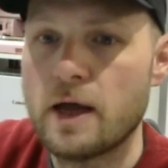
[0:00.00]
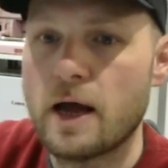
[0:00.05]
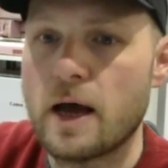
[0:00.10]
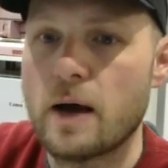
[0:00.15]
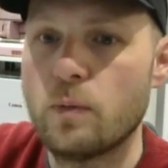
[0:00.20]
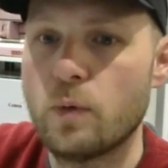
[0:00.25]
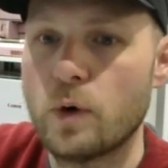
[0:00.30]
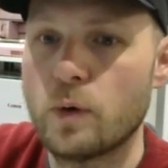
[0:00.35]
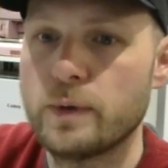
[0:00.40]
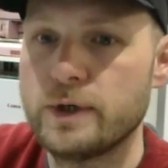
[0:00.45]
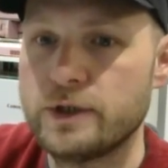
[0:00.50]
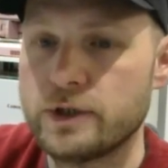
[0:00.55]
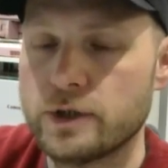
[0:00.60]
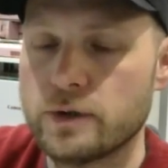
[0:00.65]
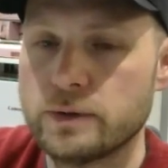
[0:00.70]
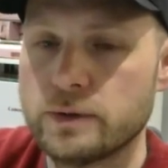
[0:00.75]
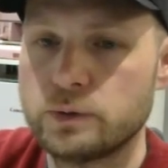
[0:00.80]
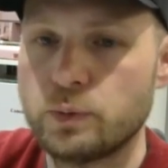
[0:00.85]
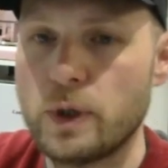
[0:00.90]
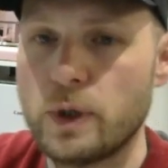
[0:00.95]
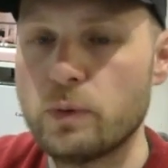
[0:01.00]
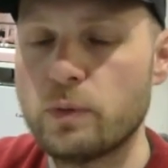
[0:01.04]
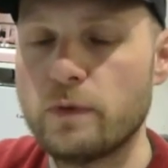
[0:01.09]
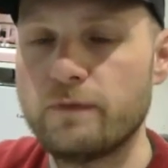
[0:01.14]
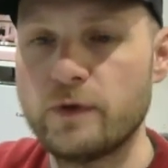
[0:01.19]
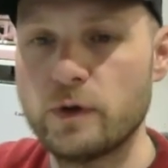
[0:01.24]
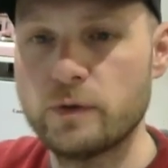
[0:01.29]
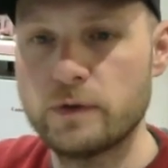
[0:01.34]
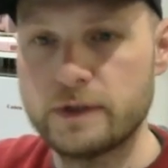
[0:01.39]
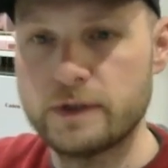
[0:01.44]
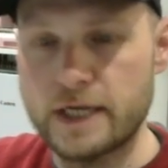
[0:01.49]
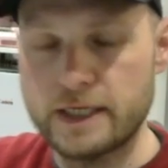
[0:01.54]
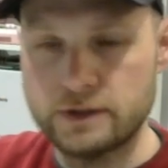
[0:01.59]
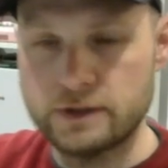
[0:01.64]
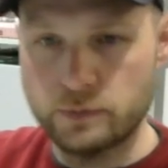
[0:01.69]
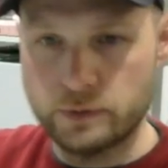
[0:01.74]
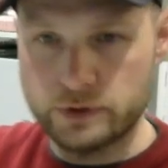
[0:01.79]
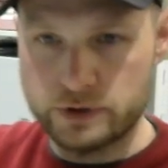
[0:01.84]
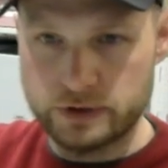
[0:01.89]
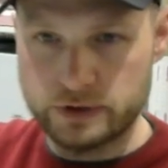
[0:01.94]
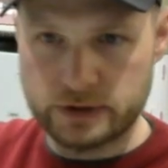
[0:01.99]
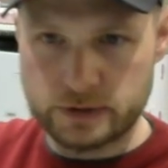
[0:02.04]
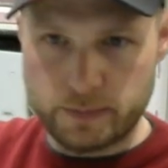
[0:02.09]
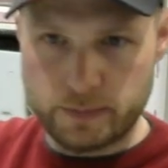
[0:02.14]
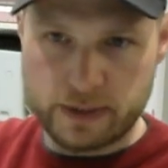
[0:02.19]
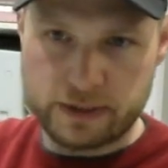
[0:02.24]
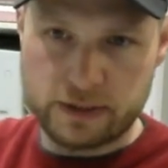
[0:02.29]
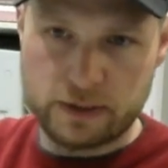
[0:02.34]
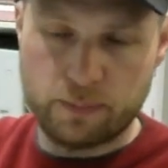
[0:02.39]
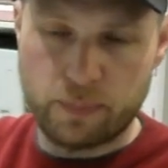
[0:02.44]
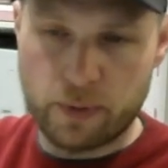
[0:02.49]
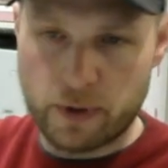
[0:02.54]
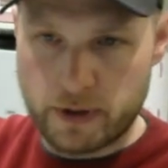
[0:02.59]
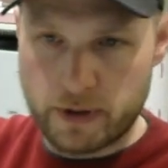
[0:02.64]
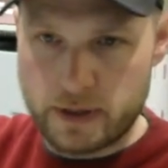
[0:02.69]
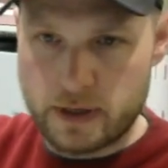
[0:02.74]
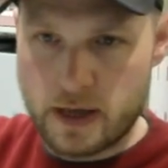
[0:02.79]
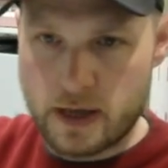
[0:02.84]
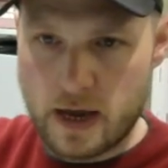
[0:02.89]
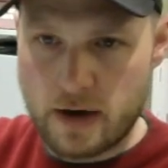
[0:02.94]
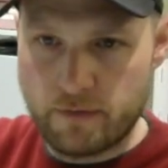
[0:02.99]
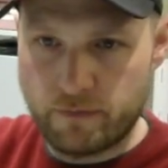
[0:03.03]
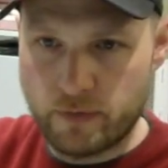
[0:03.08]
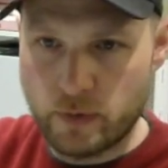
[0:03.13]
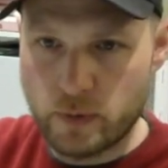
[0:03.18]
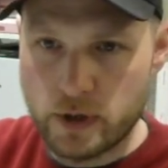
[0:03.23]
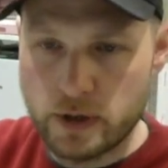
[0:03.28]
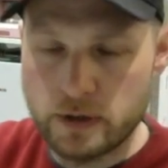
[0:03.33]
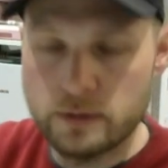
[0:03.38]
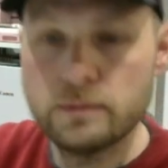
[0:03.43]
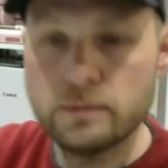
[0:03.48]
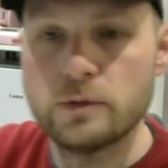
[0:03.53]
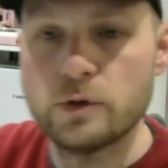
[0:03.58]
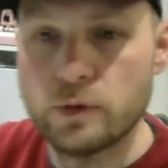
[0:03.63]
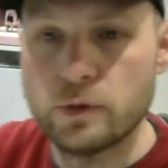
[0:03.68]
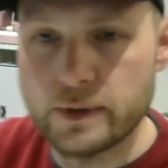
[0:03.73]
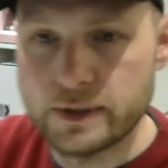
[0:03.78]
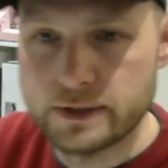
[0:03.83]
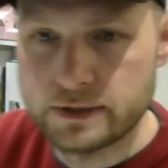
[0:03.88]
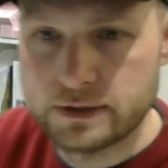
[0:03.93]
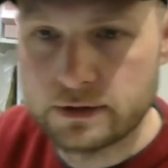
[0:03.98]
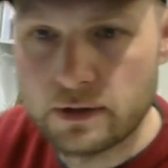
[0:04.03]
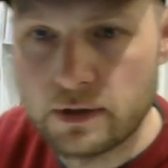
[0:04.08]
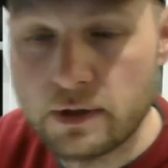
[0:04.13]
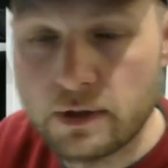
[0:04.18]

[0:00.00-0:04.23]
And what we do is we review the data which is submitted by everyone who is